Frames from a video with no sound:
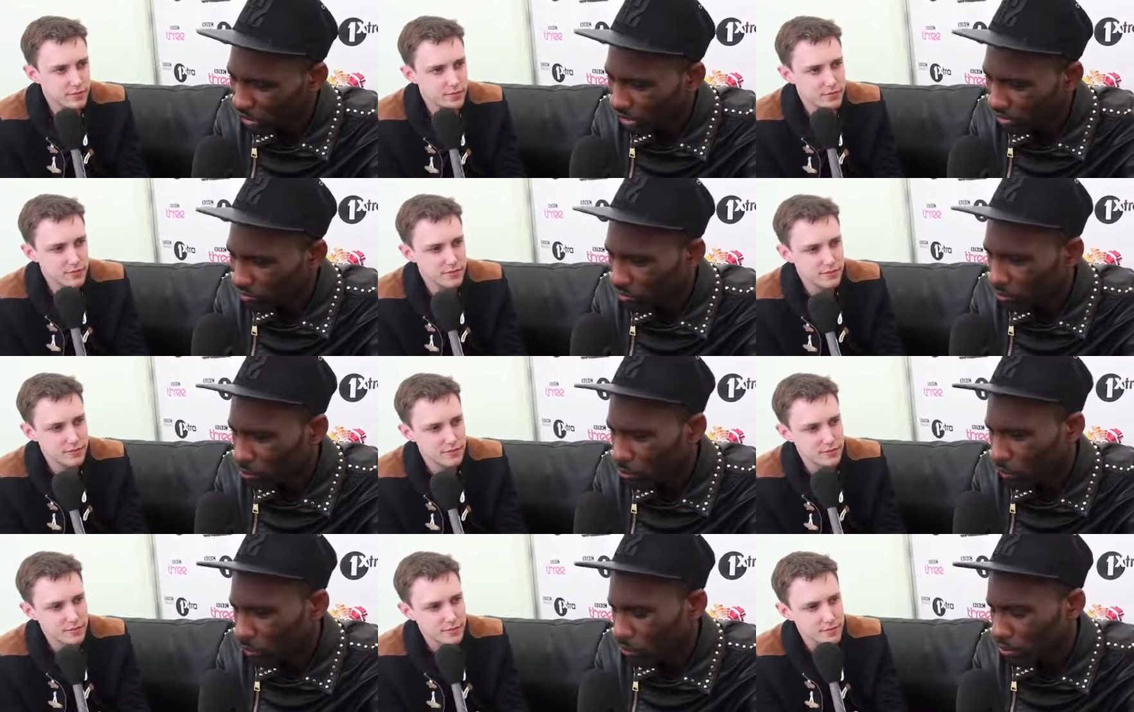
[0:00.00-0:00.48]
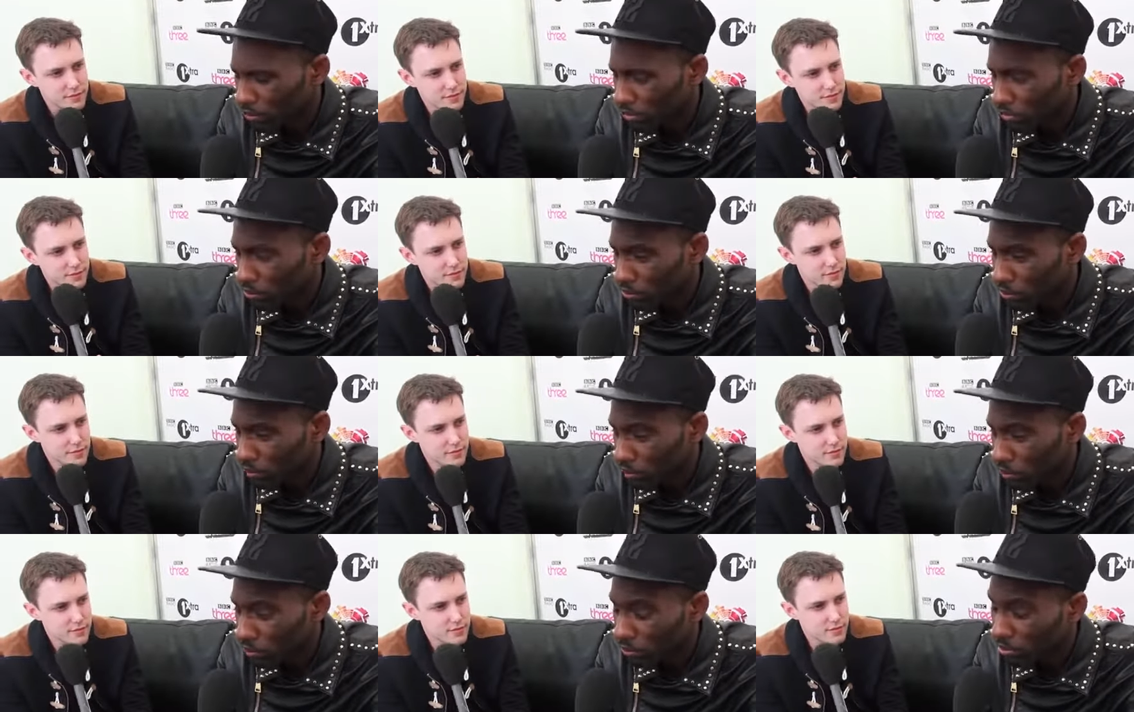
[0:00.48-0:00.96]
Speaker 1: other people have
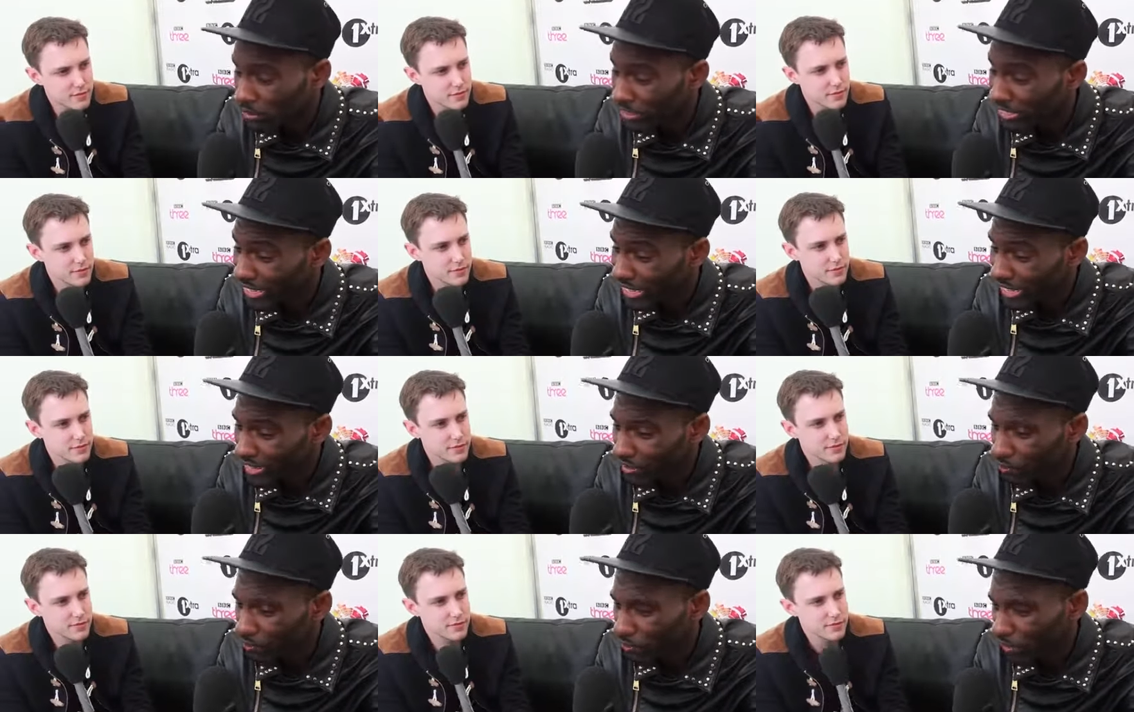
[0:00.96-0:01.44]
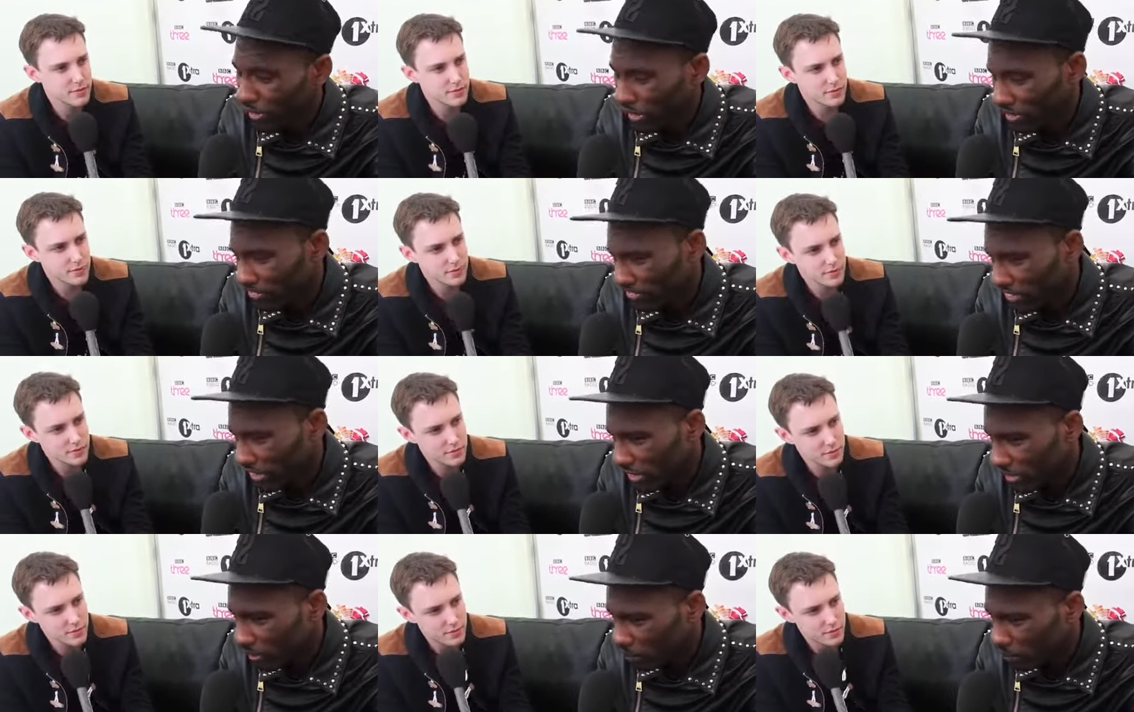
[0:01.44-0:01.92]
probably had, but I've
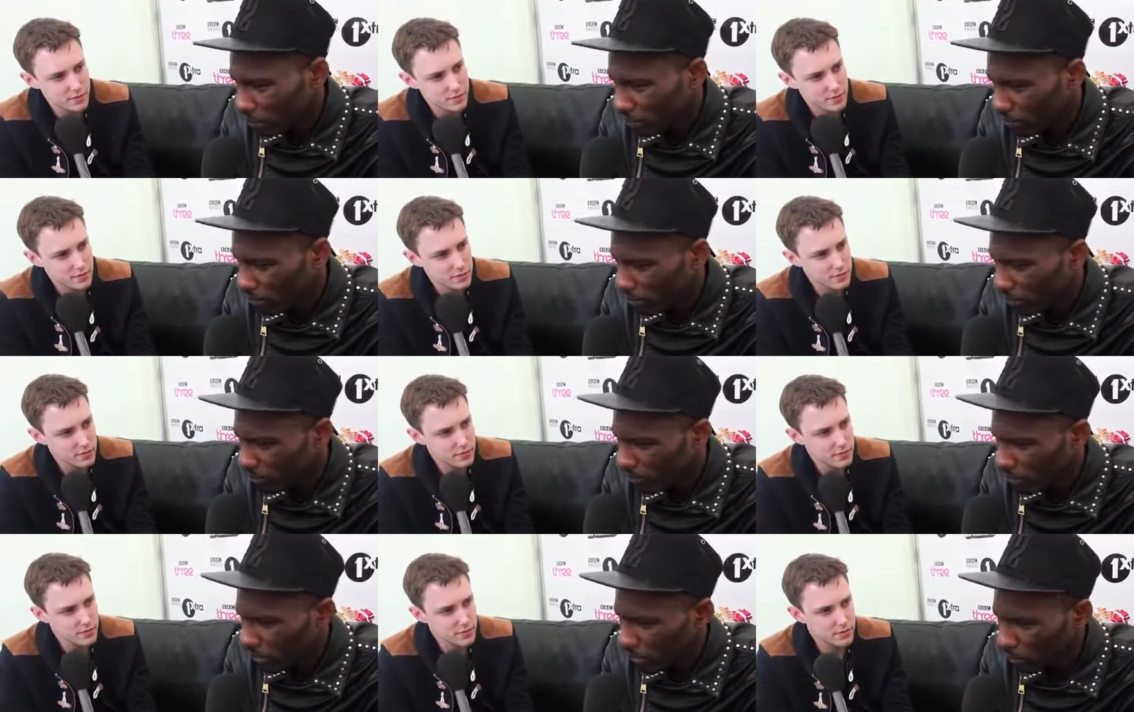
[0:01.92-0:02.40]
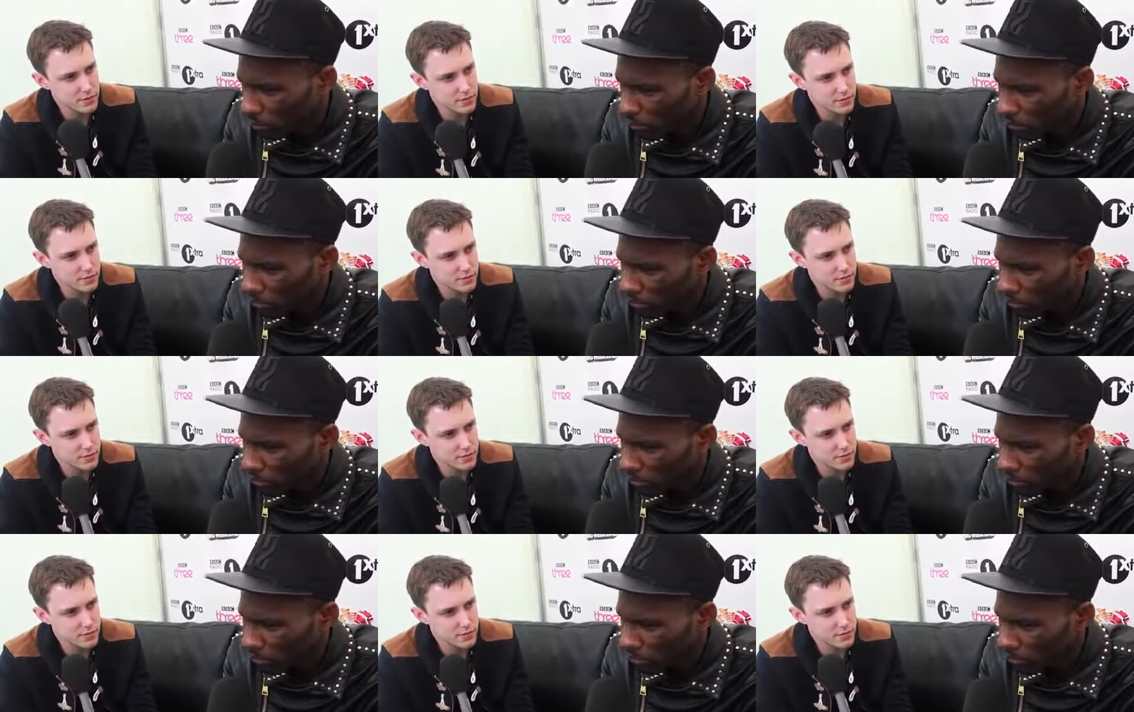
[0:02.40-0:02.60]
had a, a